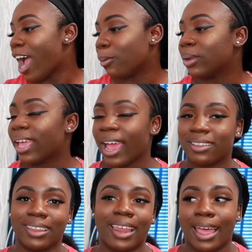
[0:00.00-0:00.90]
i really
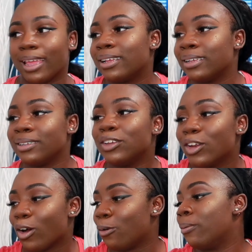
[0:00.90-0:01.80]
had to like
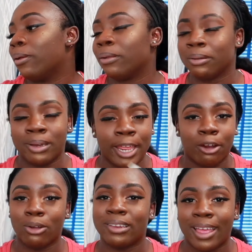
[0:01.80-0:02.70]
you know
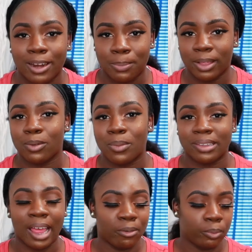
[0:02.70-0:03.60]
narrow it down and pick the
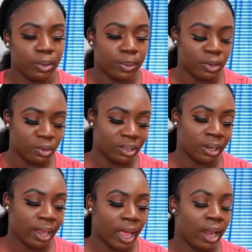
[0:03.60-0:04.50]
ones I've really been using
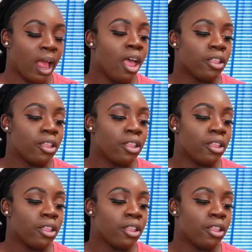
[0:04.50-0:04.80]
a lot.